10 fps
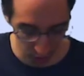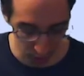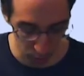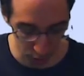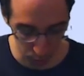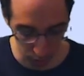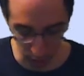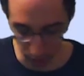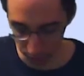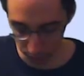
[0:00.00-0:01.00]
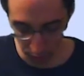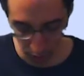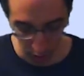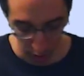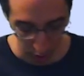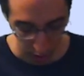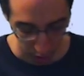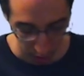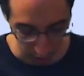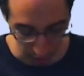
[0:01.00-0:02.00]
go with this one.
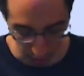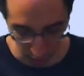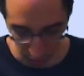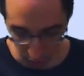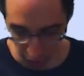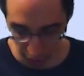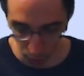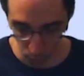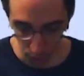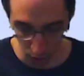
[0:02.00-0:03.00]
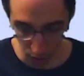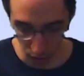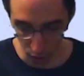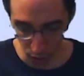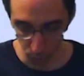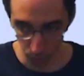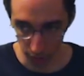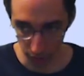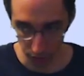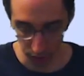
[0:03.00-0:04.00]
Let's say that we are going to go
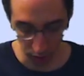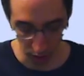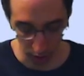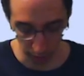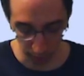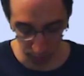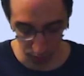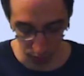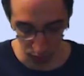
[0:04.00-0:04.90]
with, let's go